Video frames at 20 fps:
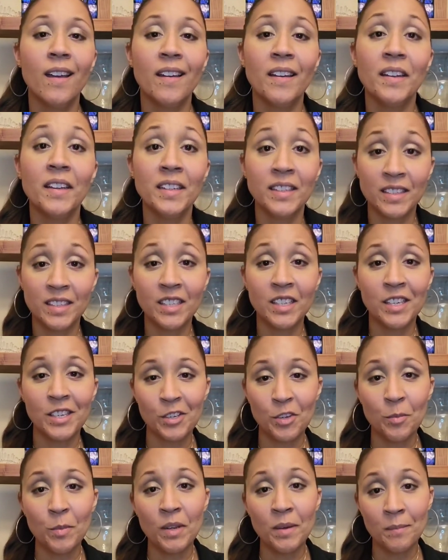It's a
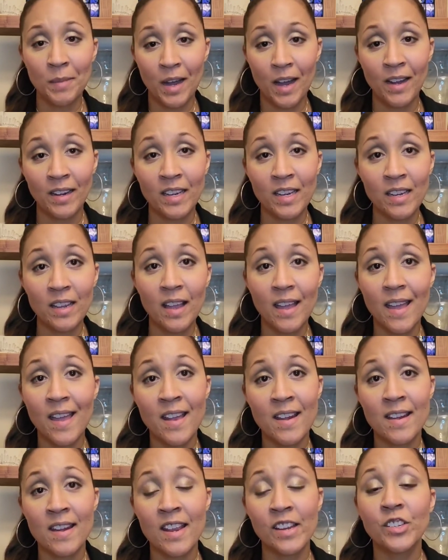human body,
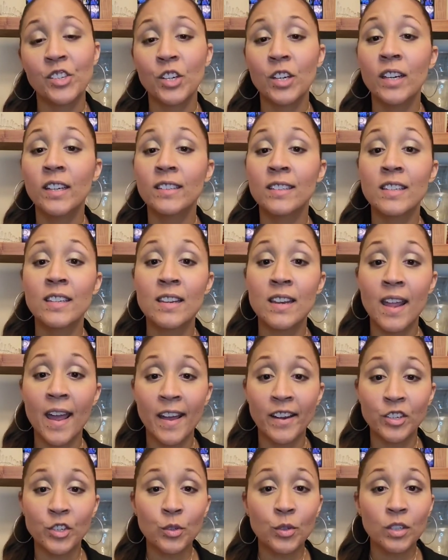and nature has
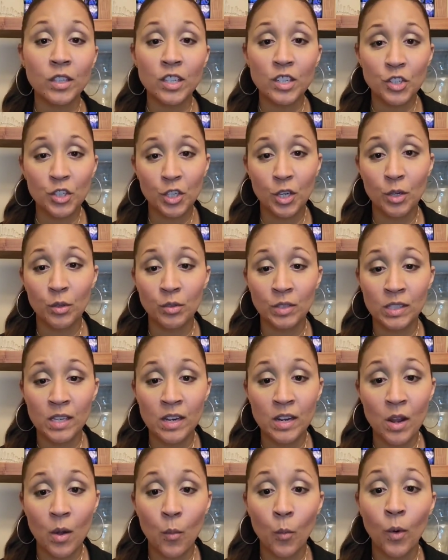naturally
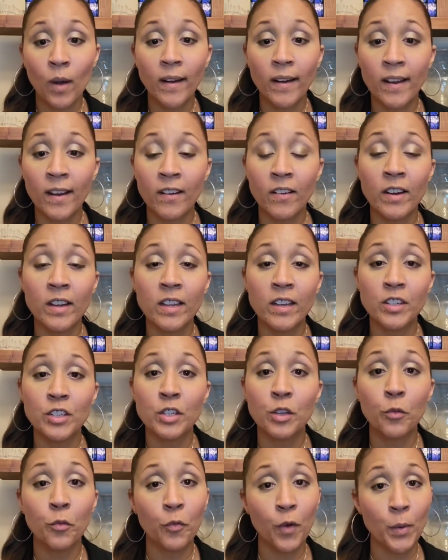chosen what area
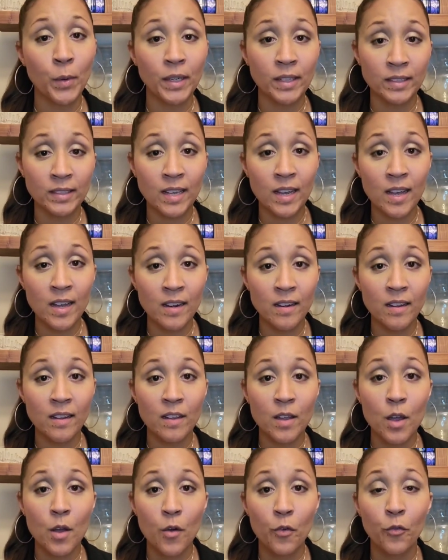to focus on
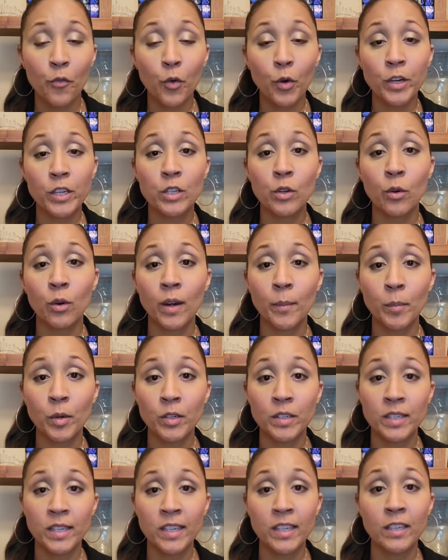for your
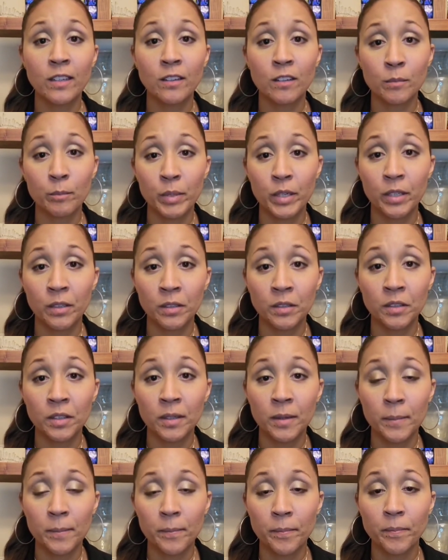particular build.
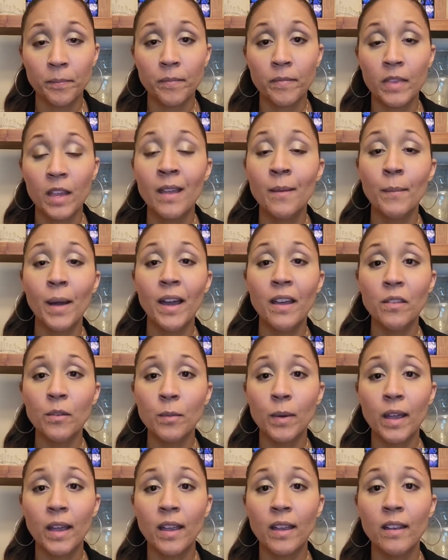And by the
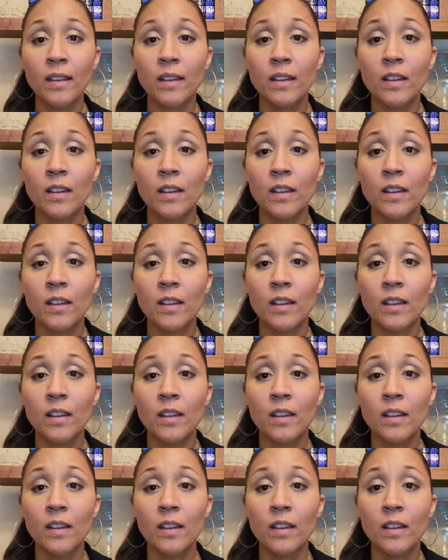way,